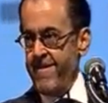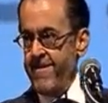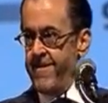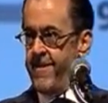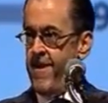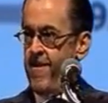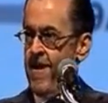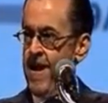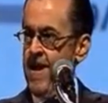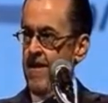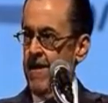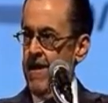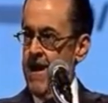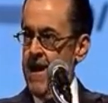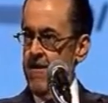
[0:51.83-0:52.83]
You know how
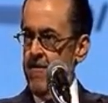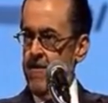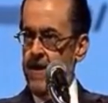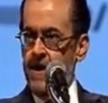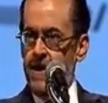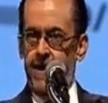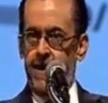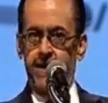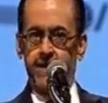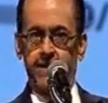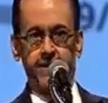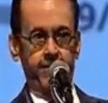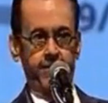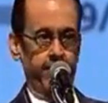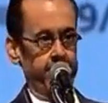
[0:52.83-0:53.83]
Larry
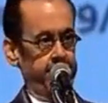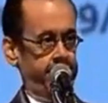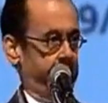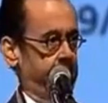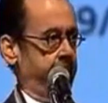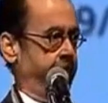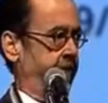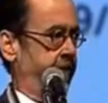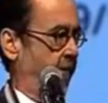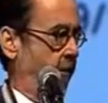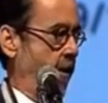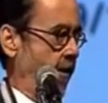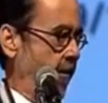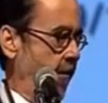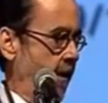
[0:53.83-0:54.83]
is,
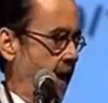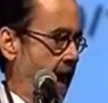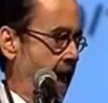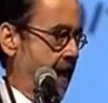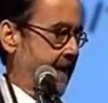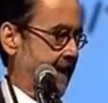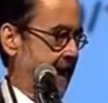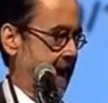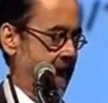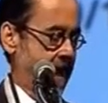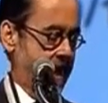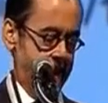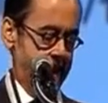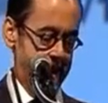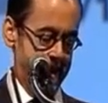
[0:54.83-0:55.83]
tinfoil hat
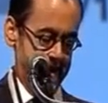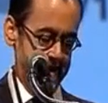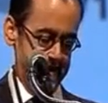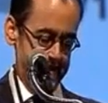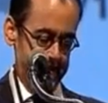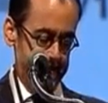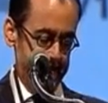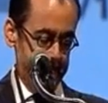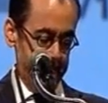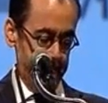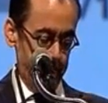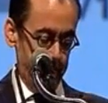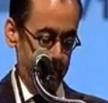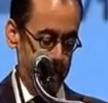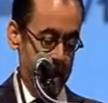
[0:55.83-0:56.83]
guy.
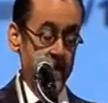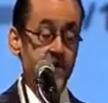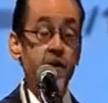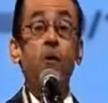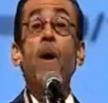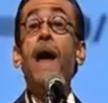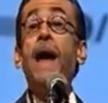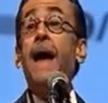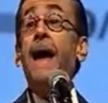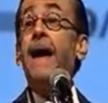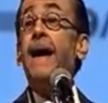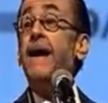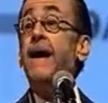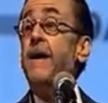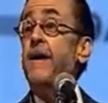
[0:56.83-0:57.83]
By the
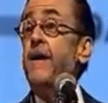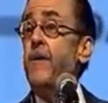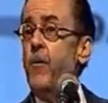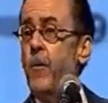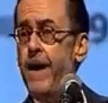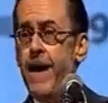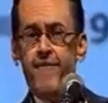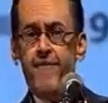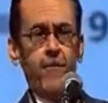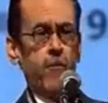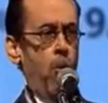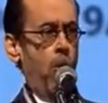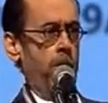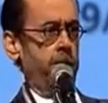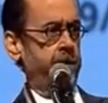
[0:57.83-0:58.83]
way, we haven't
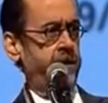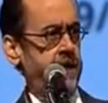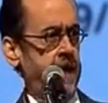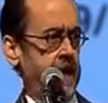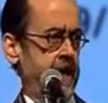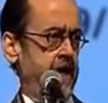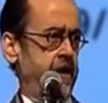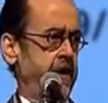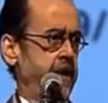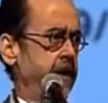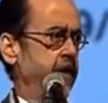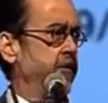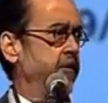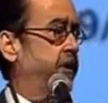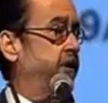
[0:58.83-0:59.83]
worn tin in years.